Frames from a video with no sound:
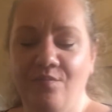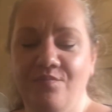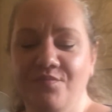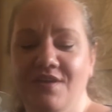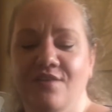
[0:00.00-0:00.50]

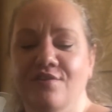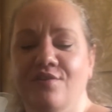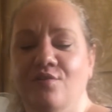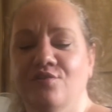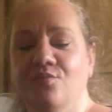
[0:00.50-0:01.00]
So I just
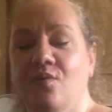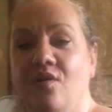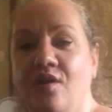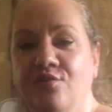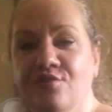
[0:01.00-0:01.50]
thought, you know
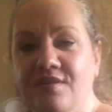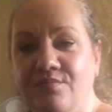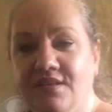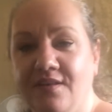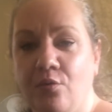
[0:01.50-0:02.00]
what, I'll use
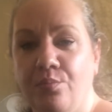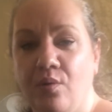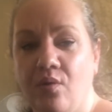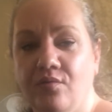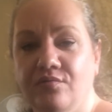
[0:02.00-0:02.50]
up the little
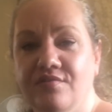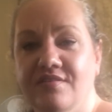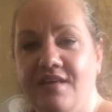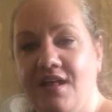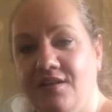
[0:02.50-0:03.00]

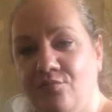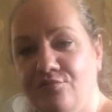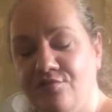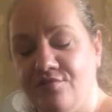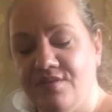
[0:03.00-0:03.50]
bottles and I'll
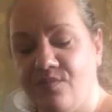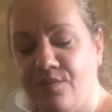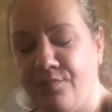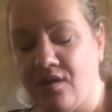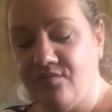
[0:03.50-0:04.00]
reduce my
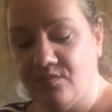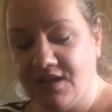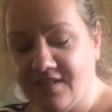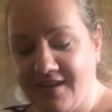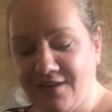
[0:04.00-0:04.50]
perfume
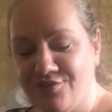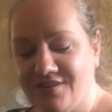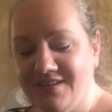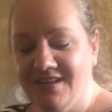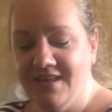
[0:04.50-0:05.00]
collection.